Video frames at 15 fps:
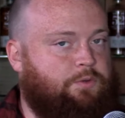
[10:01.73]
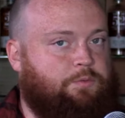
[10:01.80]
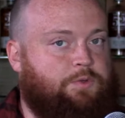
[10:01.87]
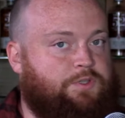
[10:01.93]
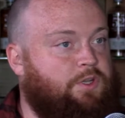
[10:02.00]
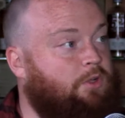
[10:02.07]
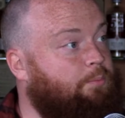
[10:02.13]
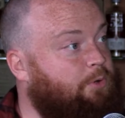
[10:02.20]
the
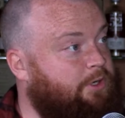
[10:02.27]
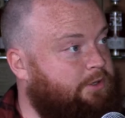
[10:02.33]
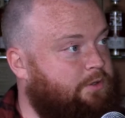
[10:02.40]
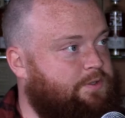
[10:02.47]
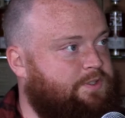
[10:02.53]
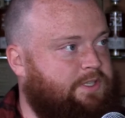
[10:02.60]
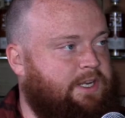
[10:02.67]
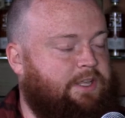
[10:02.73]
result, putting
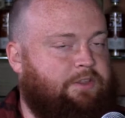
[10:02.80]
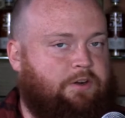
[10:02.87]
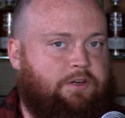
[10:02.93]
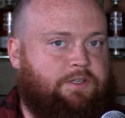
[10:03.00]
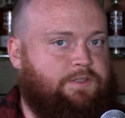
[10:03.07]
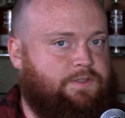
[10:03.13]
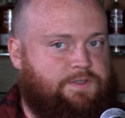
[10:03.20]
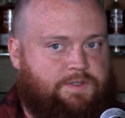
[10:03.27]
those together,
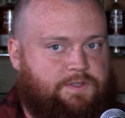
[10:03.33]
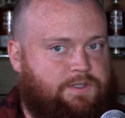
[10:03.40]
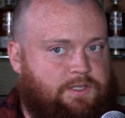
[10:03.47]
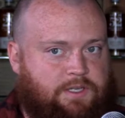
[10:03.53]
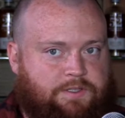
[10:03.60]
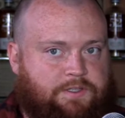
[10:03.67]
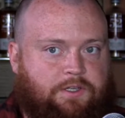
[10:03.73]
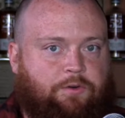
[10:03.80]

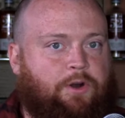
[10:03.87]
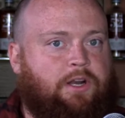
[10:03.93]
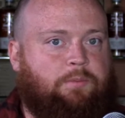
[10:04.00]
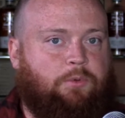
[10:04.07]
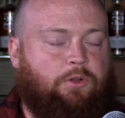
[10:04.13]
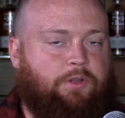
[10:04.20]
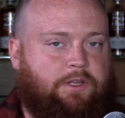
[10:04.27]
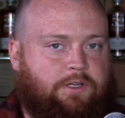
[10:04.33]
is
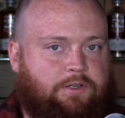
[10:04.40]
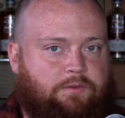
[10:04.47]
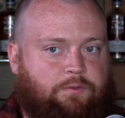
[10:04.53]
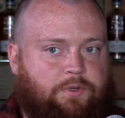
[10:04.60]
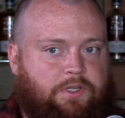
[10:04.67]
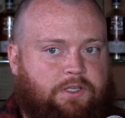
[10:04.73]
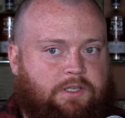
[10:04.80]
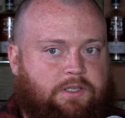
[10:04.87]
incredible, and it
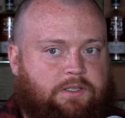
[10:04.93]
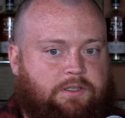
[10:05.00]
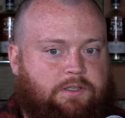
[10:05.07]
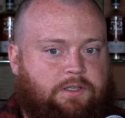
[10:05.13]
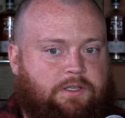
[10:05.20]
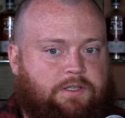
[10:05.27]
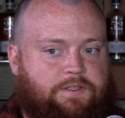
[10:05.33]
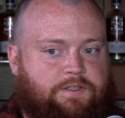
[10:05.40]
really
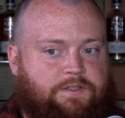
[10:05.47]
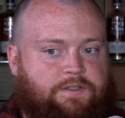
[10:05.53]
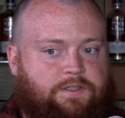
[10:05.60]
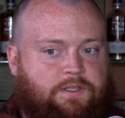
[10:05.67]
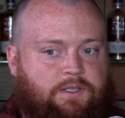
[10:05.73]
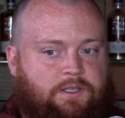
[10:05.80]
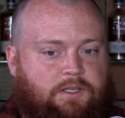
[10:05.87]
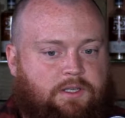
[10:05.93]
is.
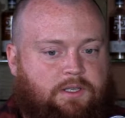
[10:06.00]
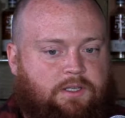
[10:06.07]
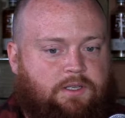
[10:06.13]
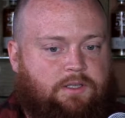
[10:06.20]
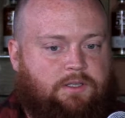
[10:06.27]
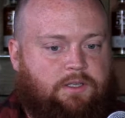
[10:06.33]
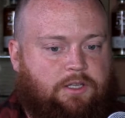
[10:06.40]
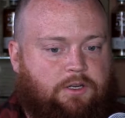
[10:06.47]

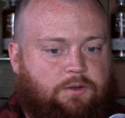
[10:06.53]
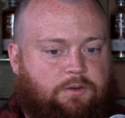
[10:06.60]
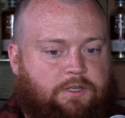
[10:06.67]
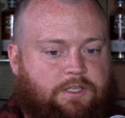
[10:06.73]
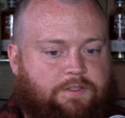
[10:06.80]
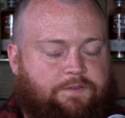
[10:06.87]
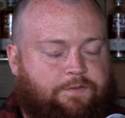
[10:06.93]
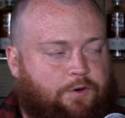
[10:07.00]

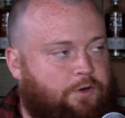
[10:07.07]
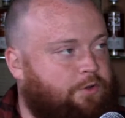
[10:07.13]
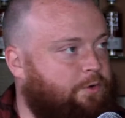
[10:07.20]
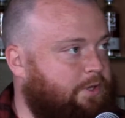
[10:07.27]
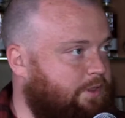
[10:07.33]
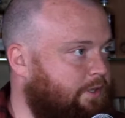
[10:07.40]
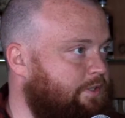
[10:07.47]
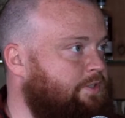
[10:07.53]
It's
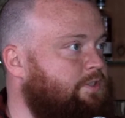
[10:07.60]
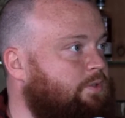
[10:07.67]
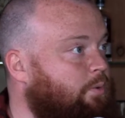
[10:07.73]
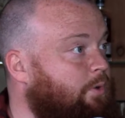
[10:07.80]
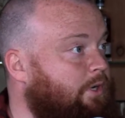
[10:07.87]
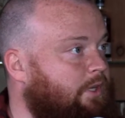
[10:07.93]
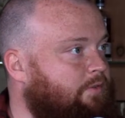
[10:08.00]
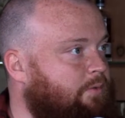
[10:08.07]
furthering the
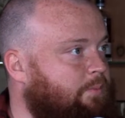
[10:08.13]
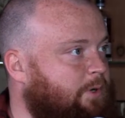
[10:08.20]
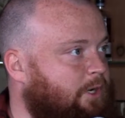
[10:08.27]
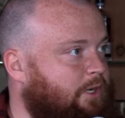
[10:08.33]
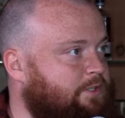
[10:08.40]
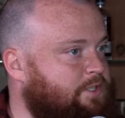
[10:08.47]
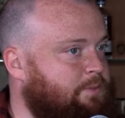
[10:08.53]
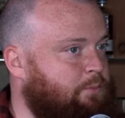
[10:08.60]
story of
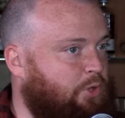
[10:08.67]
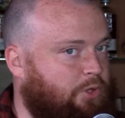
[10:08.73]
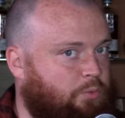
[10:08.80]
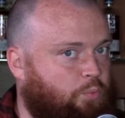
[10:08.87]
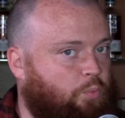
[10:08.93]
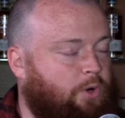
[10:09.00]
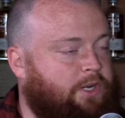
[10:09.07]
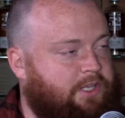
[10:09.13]
American single malt
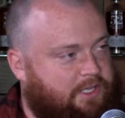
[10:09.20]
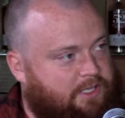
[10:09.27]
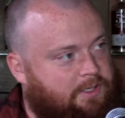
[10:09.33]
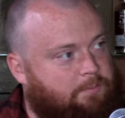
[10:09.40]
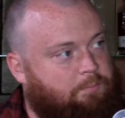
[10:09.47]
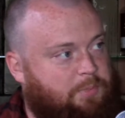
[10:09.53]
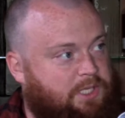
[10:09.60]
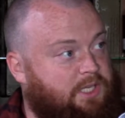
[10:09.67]
and what it
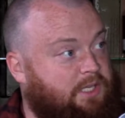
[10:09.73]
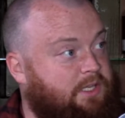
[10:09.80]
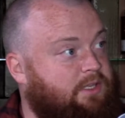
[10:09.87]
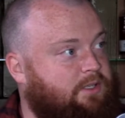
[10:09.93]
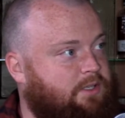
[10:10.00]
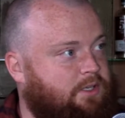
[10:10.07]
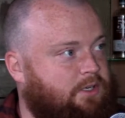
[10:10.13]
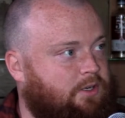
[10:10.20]
can be.
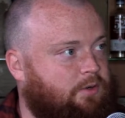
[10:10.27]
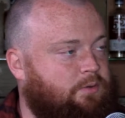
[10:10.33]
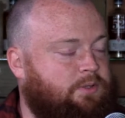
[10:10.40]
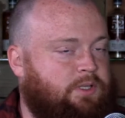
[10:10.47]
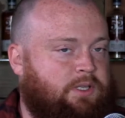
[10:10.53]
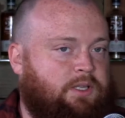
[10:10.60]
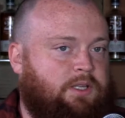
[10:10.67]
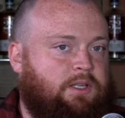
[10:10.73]

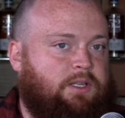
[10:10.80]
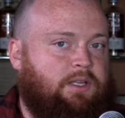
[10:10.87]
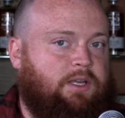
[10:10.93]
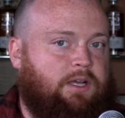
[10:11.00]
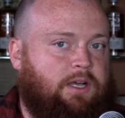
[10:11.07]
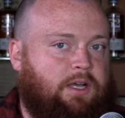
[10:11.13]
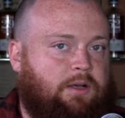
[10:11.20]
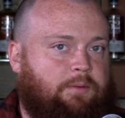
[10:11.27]

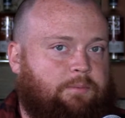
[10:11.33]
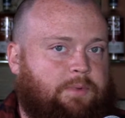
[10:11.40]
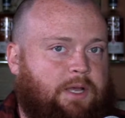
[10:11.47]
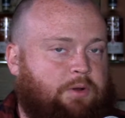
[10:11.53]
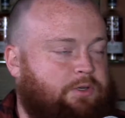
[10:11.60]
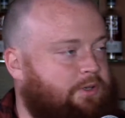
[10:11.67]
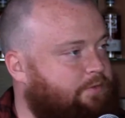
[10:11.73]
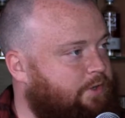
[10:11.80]

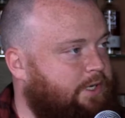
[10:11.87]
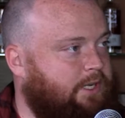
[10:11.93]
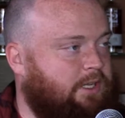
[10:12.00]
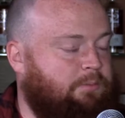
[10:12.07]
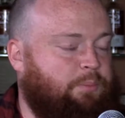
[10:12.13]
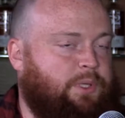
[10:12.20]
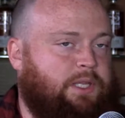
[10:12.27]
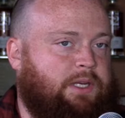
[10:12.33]
How different it
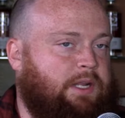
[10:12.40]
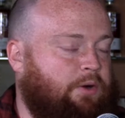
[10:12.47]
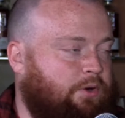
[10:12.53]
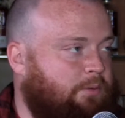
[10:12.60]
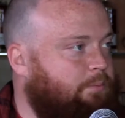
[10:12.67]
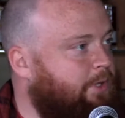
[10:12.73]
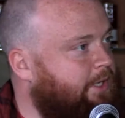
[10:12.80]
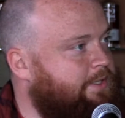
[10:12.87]
can be and how
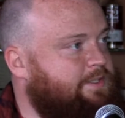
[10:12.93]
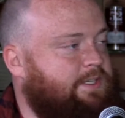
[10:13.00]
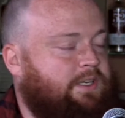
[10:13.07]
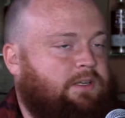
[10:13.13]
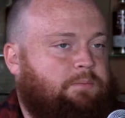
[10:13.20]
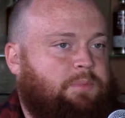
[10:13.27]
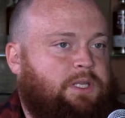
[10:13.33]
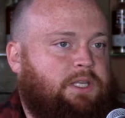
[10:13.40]
complex it
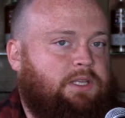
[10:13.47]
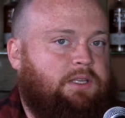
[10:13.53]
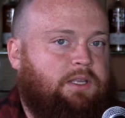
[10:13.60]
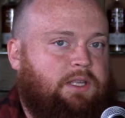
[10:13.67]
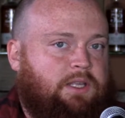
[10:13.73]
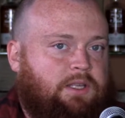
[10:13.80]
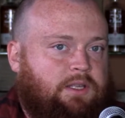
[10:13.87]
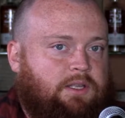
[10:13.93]
can be.
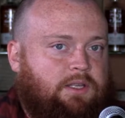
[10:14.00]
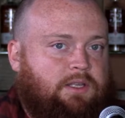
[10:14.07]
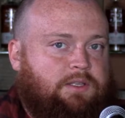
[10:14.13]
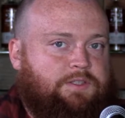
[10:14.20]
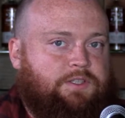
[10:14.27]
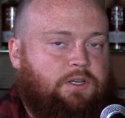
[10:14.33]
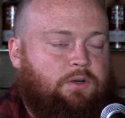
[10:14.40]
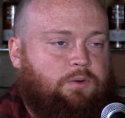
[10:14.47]

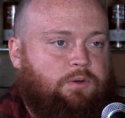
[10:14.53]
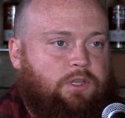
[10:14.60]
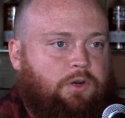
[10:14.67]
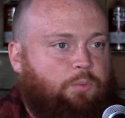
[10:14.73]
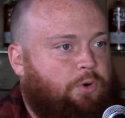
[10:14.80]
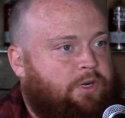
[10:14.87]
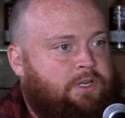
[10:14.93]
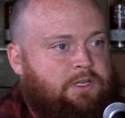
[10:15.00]
So
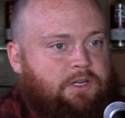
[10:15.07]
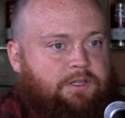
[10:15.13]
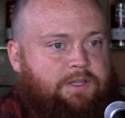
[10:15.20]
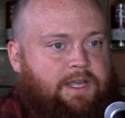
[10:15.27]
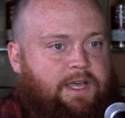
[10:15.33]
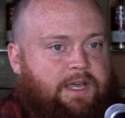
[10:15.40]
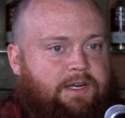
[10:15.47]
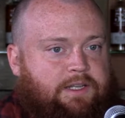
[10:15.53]
working on
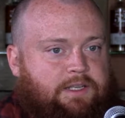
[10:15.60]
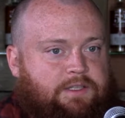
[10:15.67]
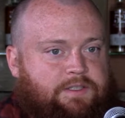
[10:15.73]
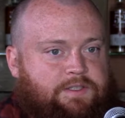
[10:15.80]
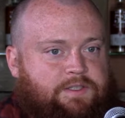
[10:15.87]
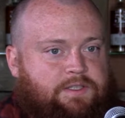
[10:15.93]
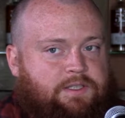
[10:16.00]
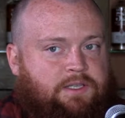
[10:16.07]
that
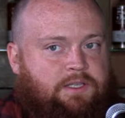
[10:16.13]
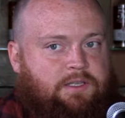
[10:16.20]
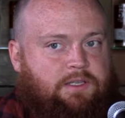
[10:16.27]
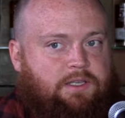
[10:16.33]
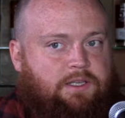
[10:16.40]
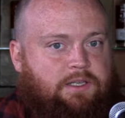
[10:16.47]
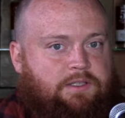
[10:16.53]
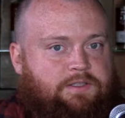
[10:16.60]
is
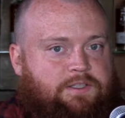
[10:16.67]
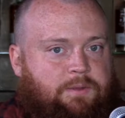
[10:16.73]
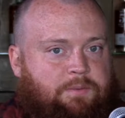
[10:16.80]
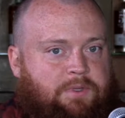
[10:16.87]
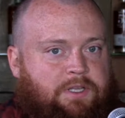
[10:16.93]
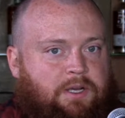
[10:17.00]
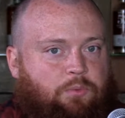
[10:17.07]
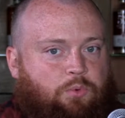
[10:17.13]

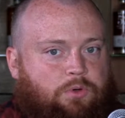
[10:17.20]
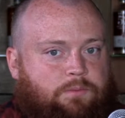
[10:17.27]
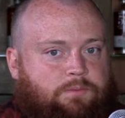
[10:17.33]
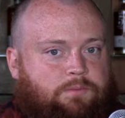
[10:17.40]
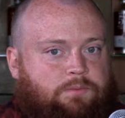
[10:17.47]
something that we're